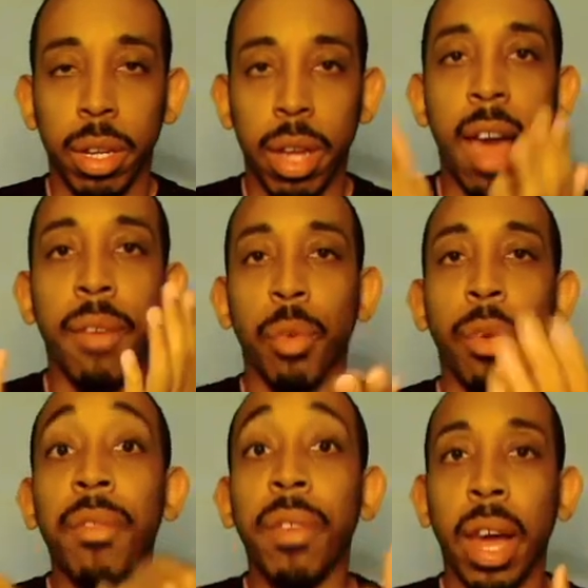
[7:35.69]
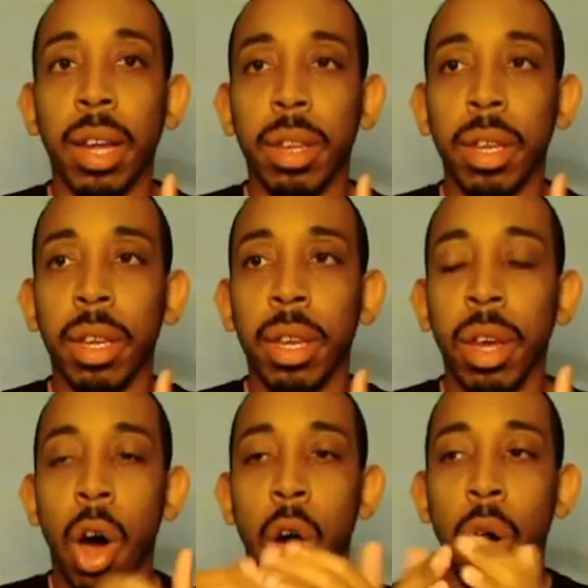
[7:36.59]
I have to reflect
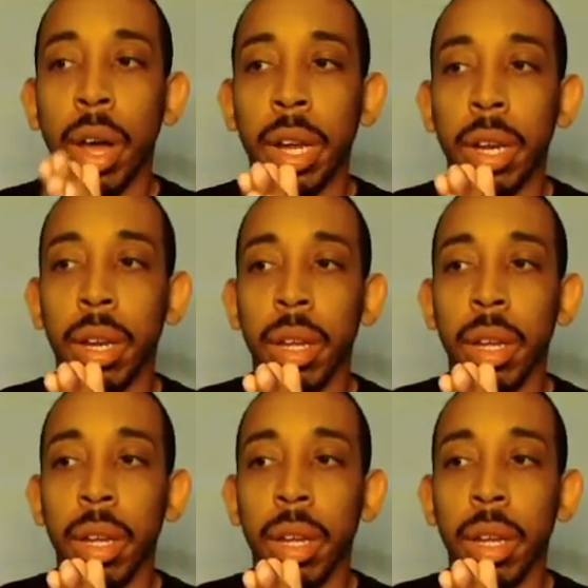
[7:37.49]
on